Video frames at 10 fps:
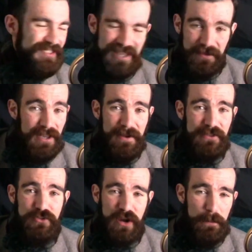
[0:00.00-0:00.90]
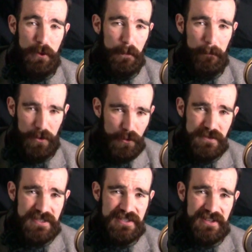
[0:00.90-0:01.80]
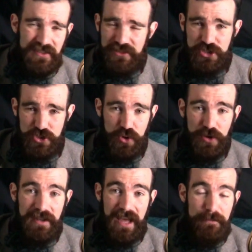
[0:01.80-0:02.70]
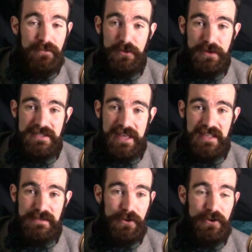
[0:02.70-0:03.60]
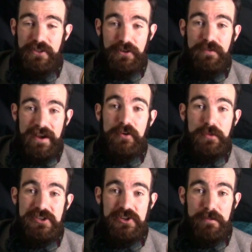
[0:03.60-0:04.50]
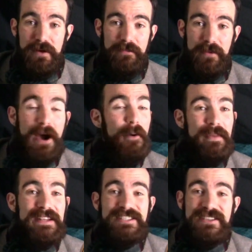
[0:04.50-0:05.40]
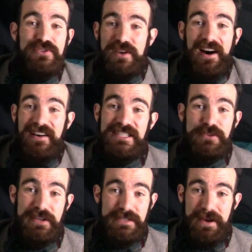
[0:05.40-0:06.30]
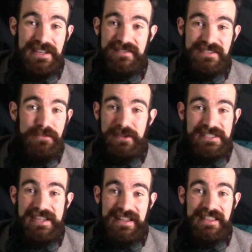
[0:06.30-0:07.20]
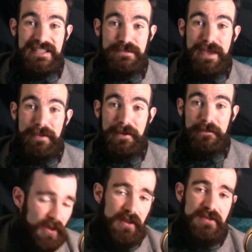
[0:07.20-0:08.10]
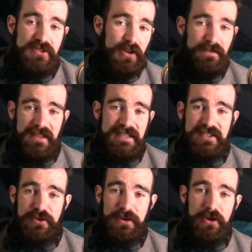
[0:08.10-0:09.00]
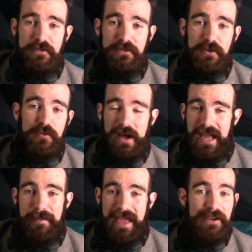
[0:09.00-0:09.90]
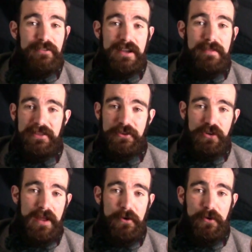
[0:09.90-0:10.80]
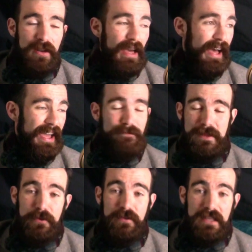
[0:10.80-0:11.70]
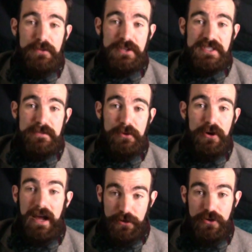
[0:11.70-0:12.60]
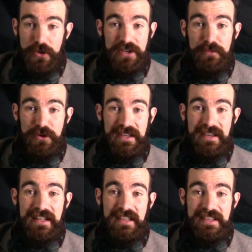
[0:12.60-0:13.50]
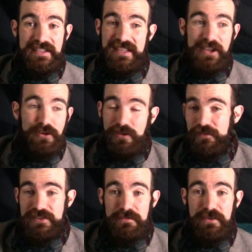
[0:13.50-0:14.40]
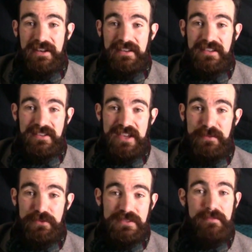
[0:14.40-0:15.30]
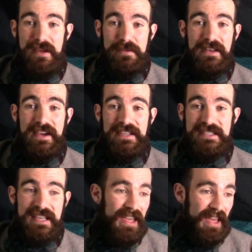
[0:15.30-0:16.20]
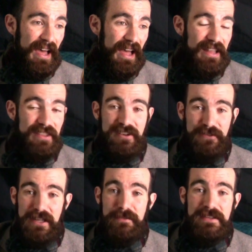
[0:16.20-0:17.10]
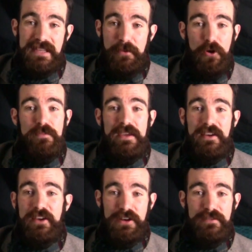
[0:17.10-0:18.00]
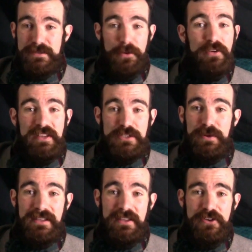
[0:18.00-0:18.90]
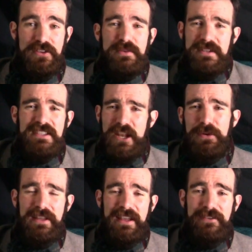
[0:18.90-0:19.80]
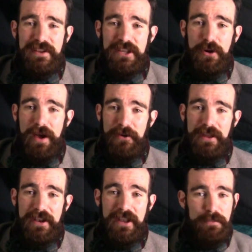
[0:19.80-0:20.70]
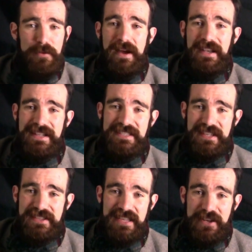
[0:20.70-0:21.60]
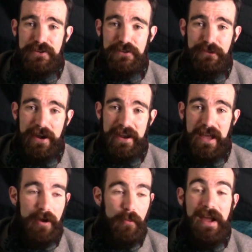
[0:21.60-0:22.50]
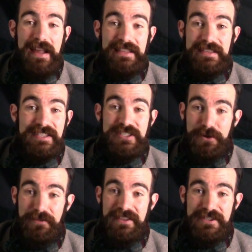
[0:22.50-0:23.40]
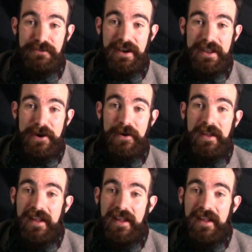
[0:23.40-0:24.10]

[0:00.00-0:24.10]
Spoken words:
Something about the Tribolt bolts, the short time to which they explode and the rate at which you can pump them out, means that you can't squeeze past if someone's standing there spamming. So hopefully this is a quick overview of why I'm angry about the Tribolt. If people really want to see more, I could go into more detail in this. I could look for some practical examples that might be nice. The developers, I'm hoping, are going to respond to this quickly though, so I just kind of want to get a video out and put my 10 cents into the fray about why I think this is so offensive right now.